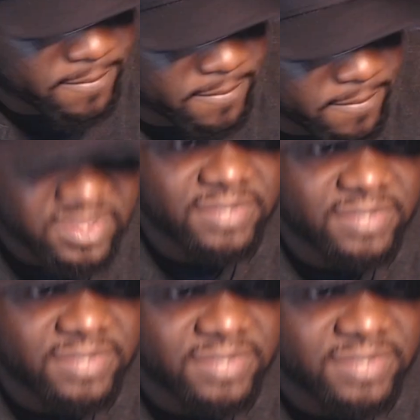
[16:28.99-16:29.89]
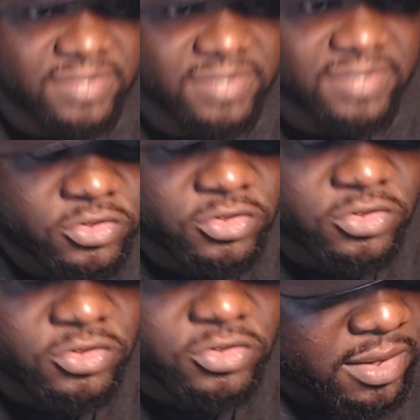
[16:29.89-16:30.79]
Once they signed that
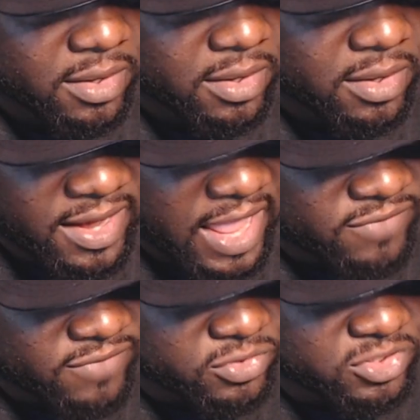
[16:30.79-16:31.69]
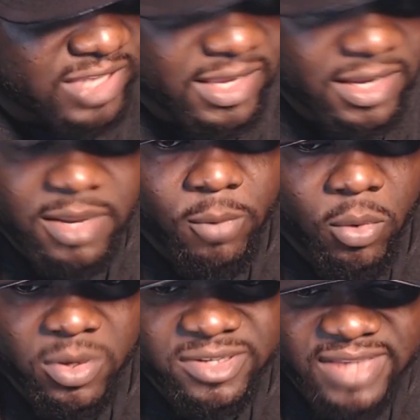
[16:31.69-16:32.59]
contract, they didn't have no say
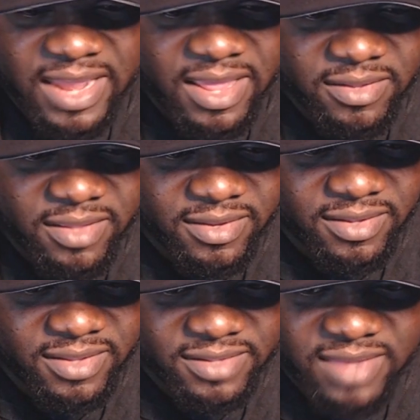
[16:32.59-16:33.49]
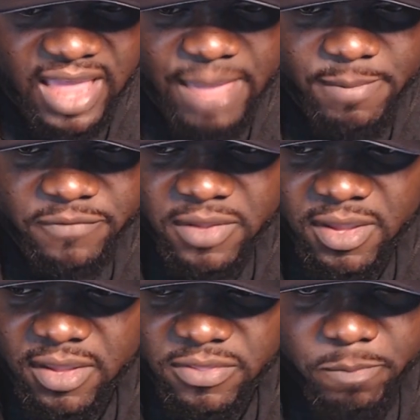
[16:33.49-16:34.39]
anymore. It's not a time of
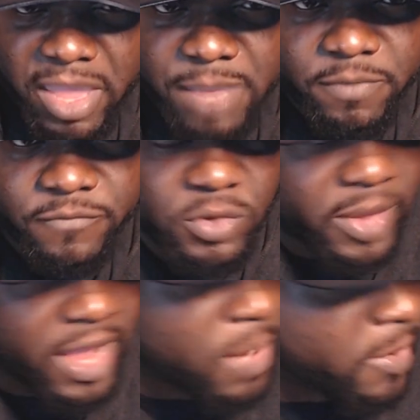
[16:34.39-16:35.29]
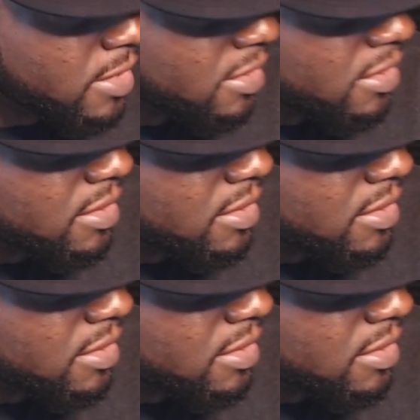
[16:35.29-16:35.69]
the pay-per-view era.